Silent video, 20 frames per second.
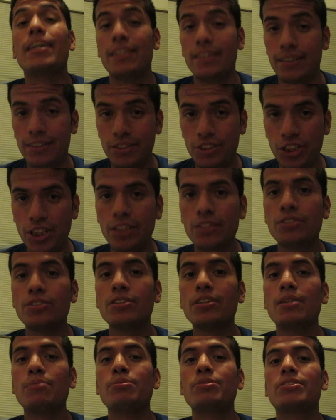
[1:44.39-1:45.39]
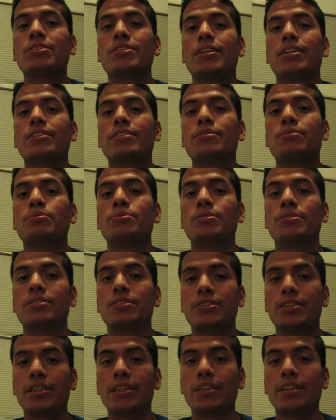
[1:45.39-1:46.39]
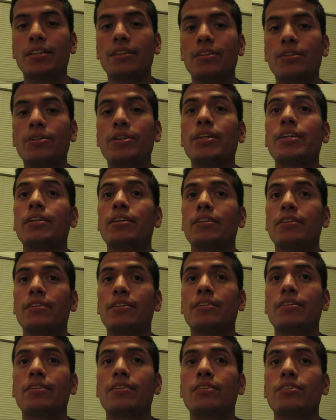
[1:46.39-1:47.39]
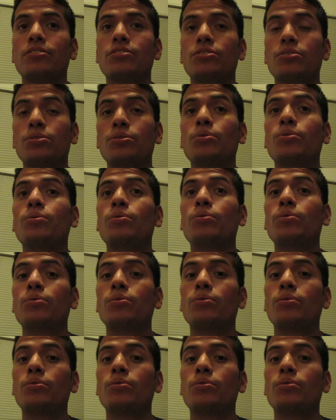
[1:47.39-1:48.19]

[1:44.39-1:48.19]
The gender double standard would say, okay, so